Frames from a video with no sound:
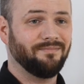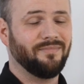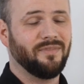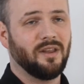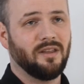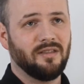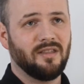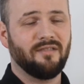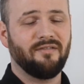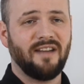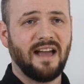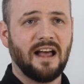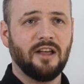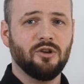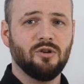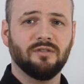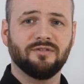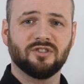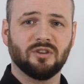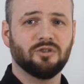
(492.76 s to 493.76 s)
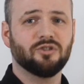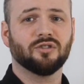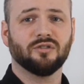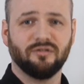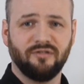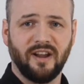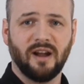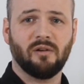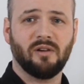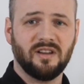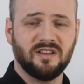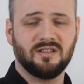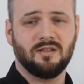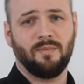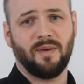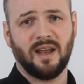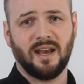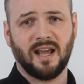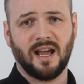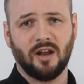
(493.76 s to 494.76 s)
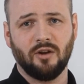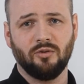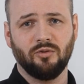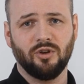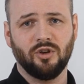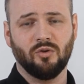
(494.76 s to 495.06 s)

The value of social varies depending on who